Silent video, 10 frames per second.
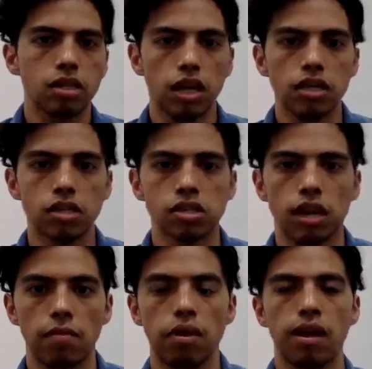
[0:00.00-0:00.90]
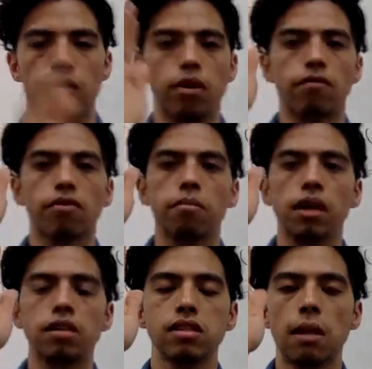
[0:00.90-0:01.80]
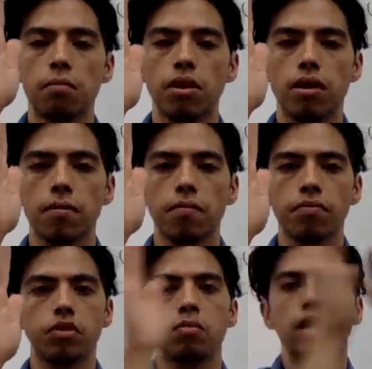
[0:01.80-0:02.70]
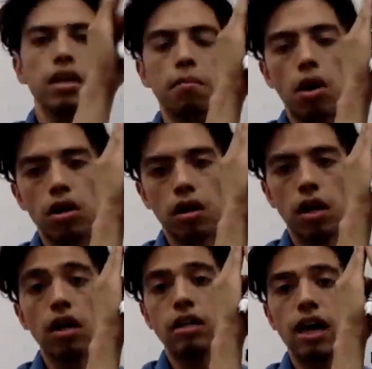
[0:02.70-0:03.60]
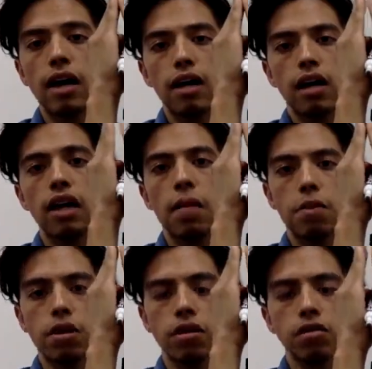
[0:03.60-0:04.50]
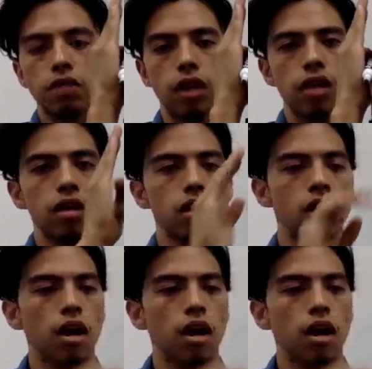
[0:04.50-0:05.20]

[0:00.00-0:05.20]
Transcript: It changed the shape, right? It went from being separate to being a dimer, right?